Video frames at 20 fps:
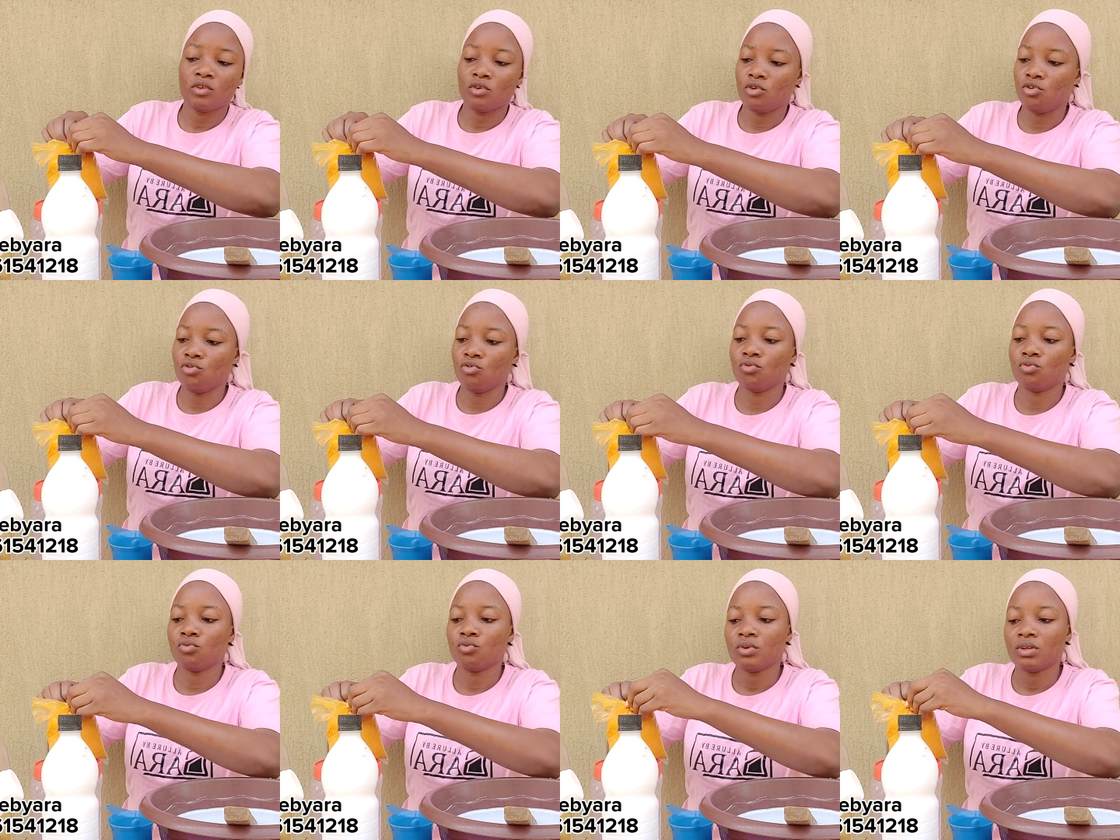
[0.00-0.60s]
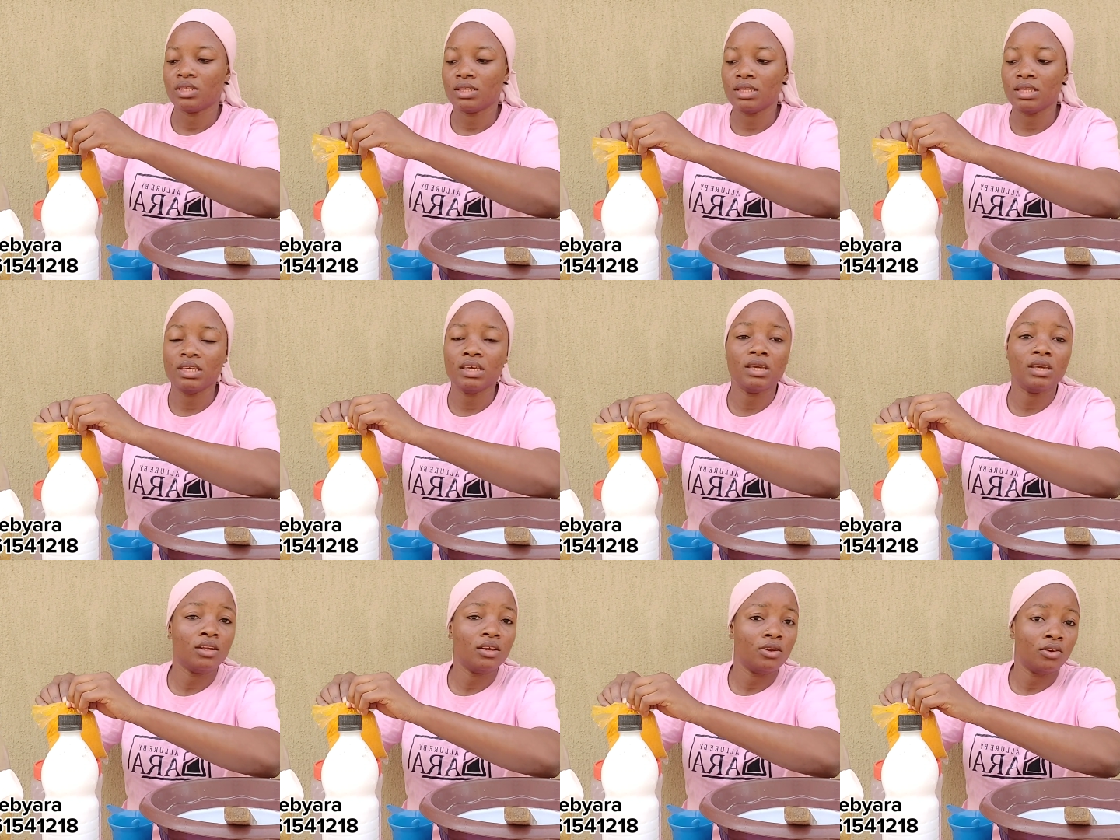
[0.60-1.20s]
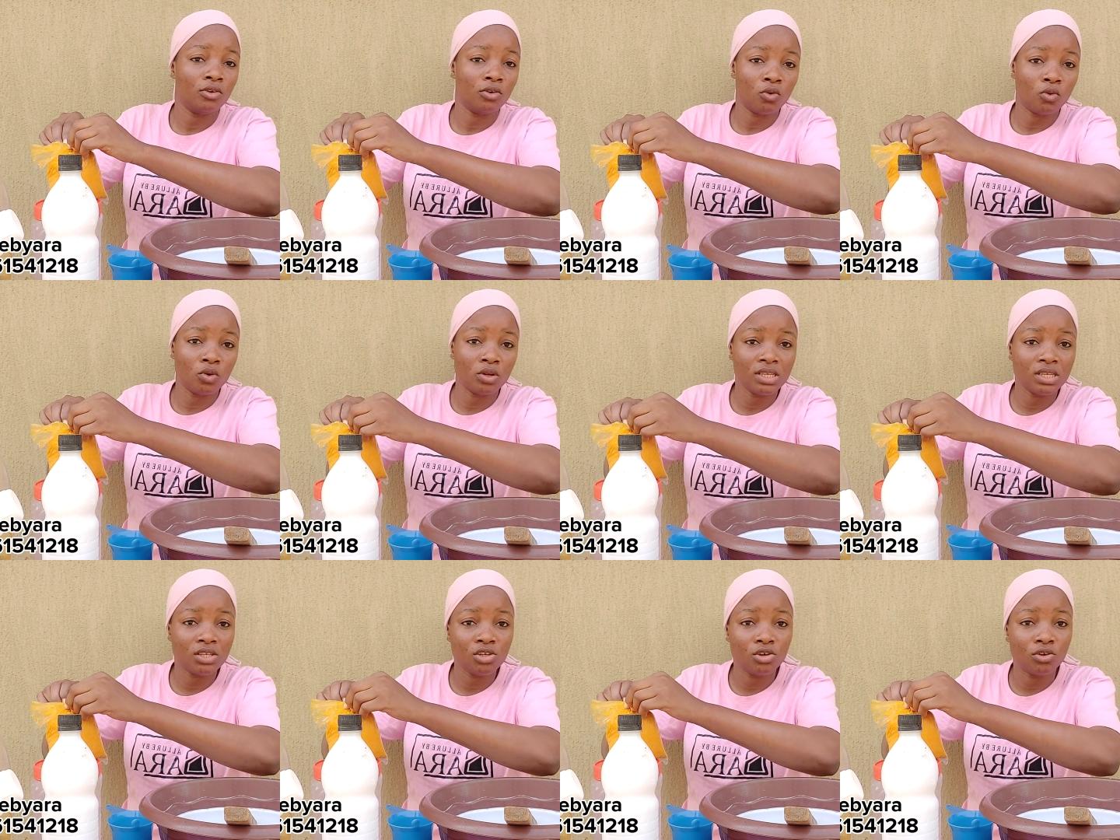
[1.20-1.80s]
the
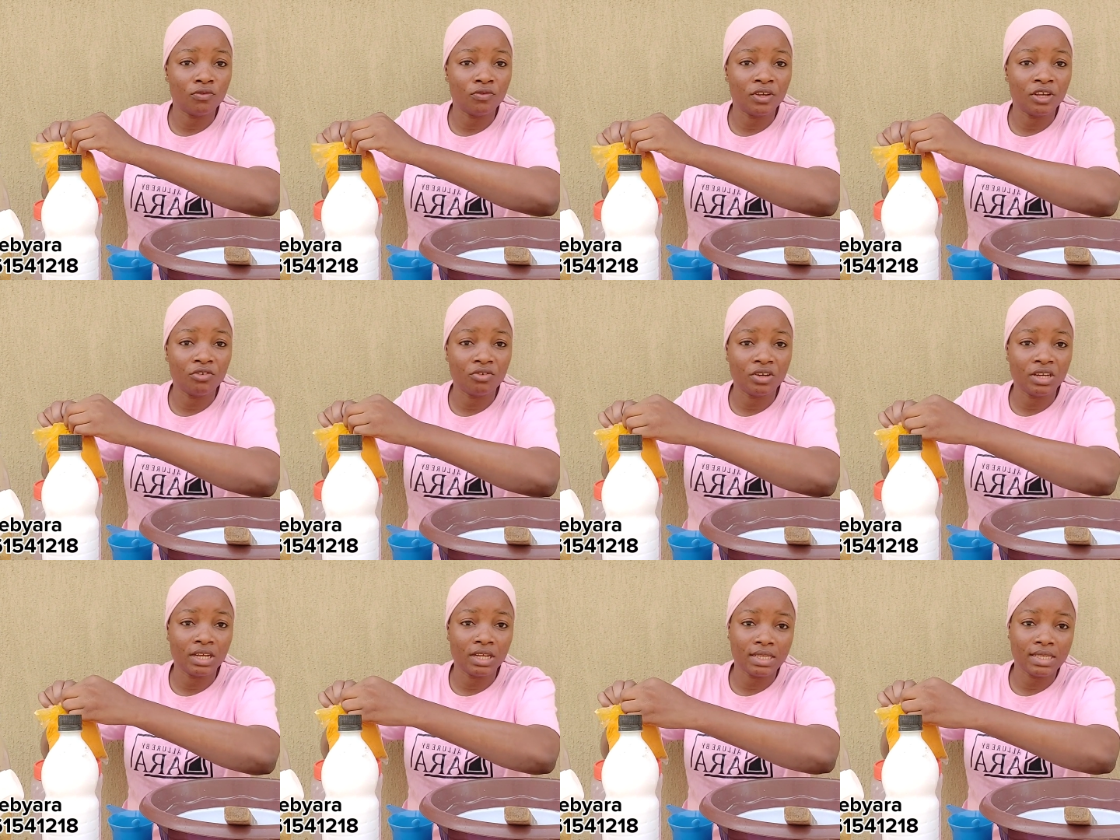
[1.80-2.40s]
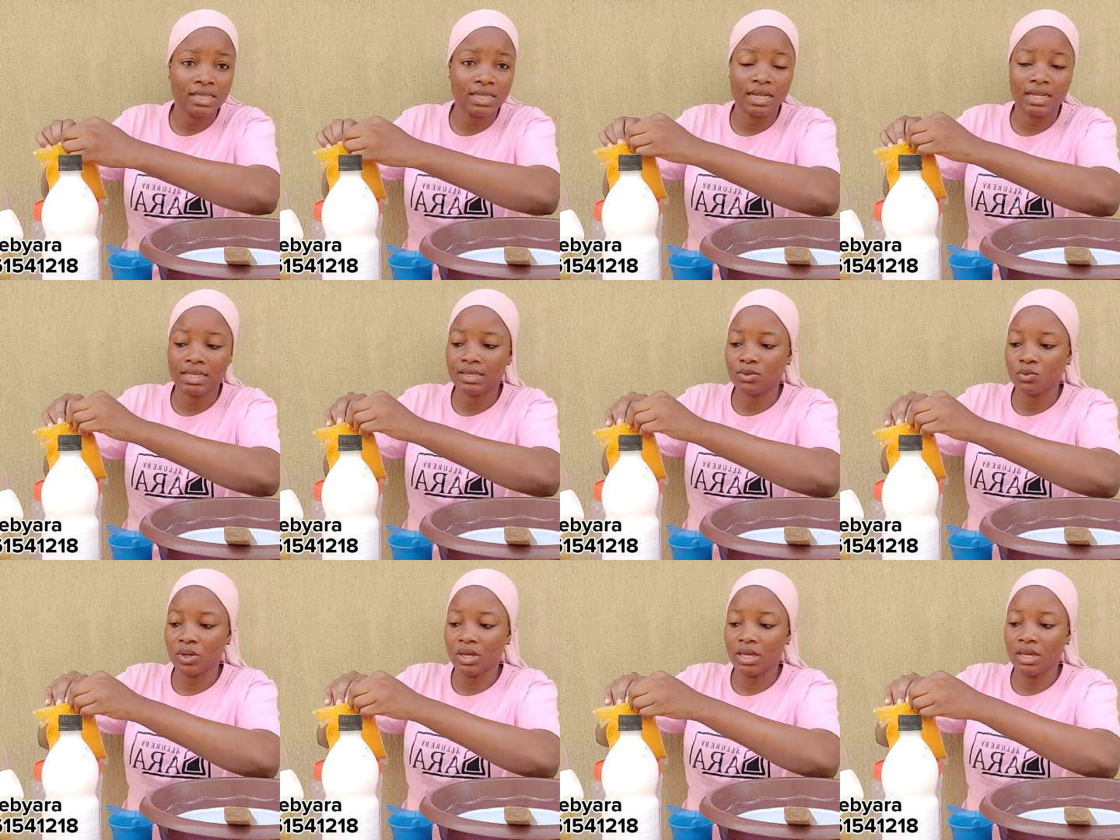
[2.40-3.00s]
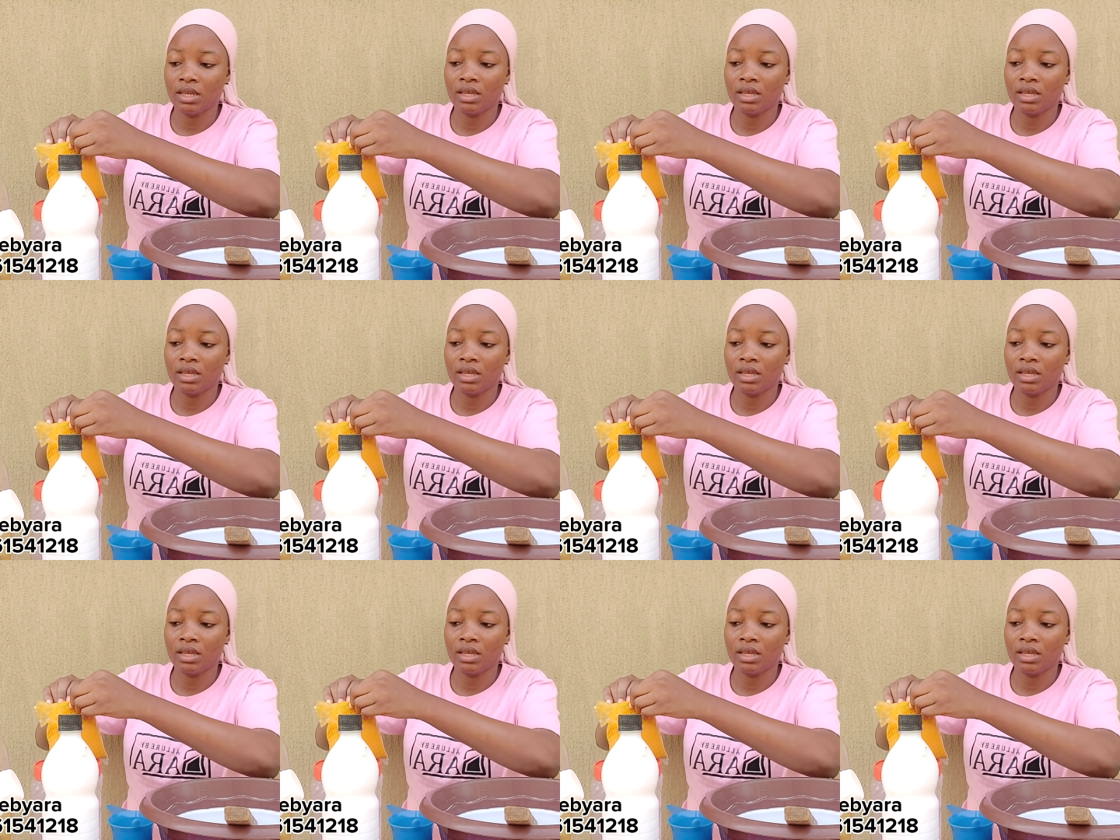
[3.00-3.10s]
quantity of ingredients that were